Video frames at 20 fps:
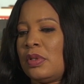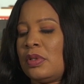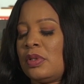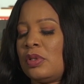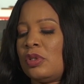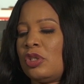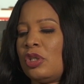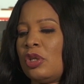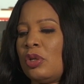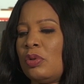
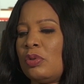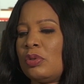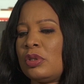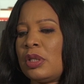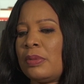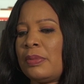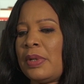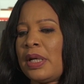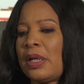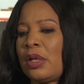So
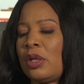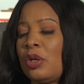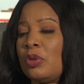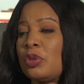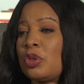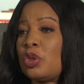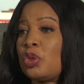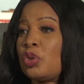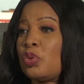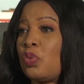Tamar
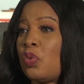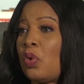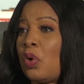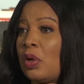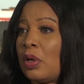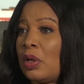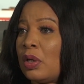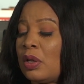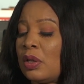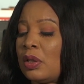clocked
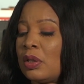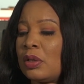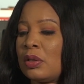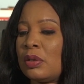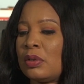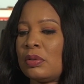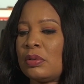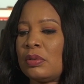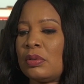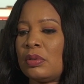1.
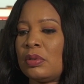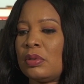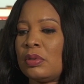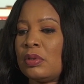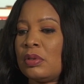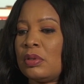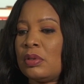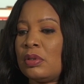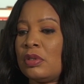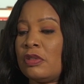
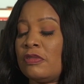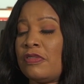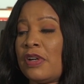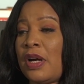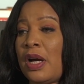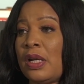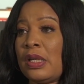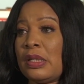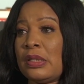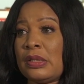The
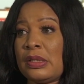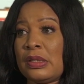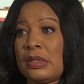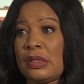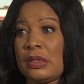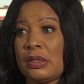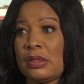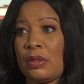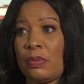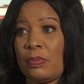violence
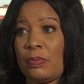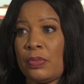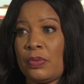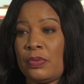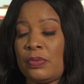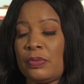didn't stop.